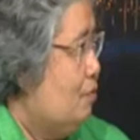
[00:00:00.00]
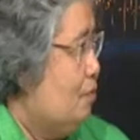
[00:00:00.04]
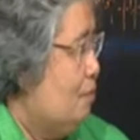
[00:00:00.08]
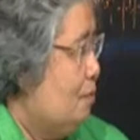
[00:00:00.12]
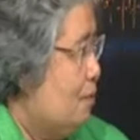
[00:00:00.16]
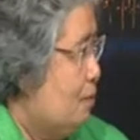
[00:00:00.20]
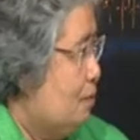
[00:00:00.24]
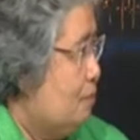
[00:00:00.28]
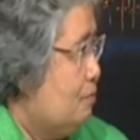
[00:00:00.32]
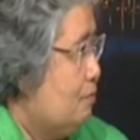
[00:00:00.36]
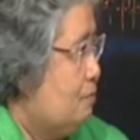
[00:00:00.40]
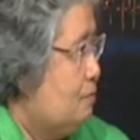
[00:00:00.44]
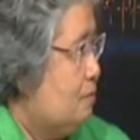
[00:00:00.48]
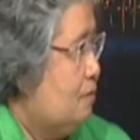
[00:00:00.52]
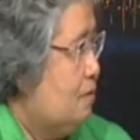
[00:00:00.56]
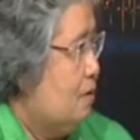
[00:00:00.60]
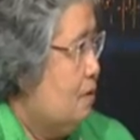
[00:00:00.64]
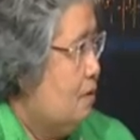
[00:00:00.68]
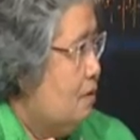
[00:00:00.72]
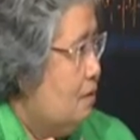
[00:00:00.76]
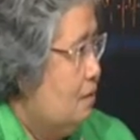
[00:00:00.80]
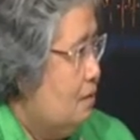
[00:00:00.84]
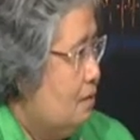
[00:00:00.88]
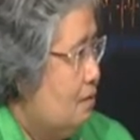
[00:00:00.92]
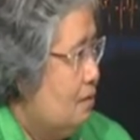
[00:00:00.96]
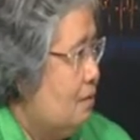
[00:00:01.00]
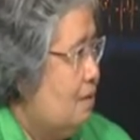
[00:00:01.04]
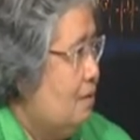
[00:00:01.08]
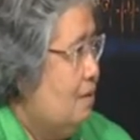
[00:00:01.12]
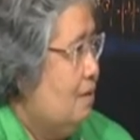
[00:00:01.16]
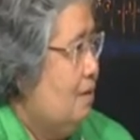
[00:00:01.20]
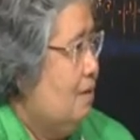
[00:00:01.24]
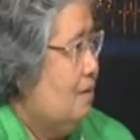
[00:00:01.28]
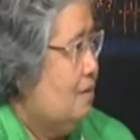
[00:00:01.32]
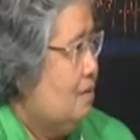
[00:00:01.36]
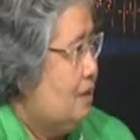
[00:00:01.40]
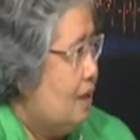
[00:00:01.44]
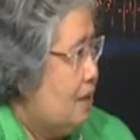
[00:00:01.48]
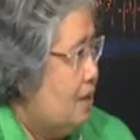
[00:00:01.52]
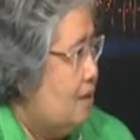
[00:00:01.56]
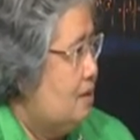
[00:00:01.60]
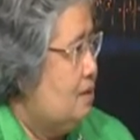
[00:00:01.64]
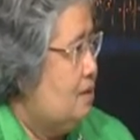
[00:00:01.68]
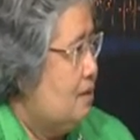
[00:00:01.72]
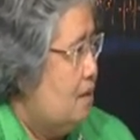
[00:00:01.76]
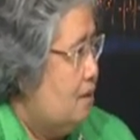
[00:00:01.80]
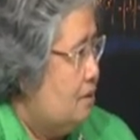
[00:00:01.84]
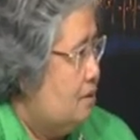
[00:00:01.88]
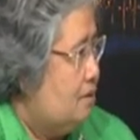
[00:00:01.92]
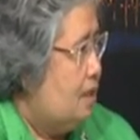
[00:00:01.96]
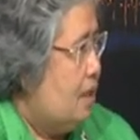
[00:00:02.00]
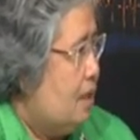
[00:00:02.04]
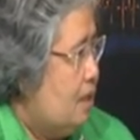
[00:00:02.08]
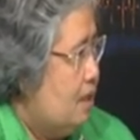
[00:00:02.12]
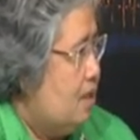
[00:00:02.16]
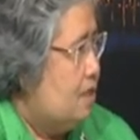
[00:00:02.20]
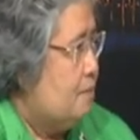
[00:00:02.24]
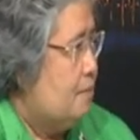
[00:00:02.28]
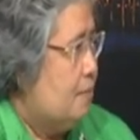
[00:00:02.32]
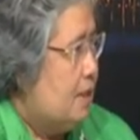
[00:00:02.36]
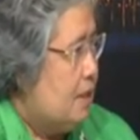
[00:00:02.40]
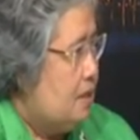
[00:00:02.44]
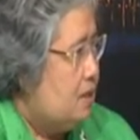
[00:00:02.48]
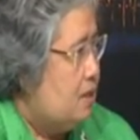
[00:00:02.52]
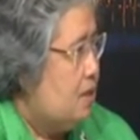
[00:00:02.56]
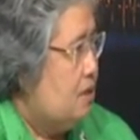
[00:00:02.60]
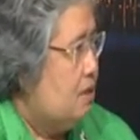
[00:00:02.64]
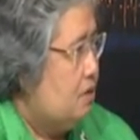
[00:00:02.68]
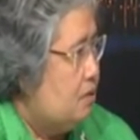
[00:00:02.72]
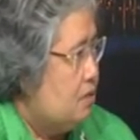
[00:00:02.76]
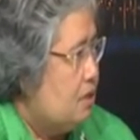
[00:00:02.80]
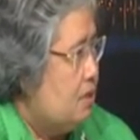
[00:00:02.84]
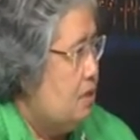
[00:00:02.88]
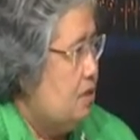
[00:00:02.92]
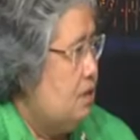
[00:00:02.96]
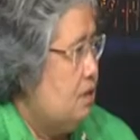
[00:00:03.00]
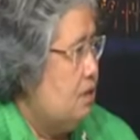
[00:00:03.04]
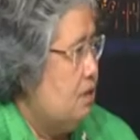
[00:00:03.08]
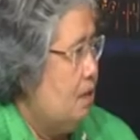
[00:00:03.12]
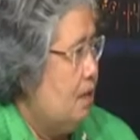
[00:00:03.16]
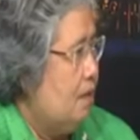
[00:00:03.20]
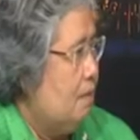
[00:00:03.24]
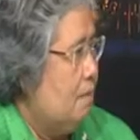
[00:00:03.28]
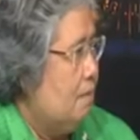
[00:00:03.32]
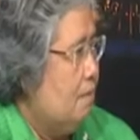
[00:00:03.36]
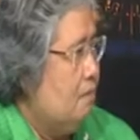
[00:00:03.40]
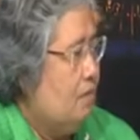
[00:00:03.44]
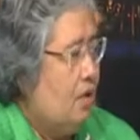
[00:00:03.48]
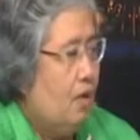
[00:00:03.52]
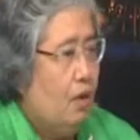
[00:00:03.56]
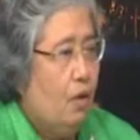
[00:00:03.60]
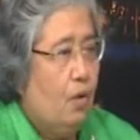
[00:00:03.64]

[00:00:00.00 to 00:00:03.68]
about traditional Chinese medicine or TCM,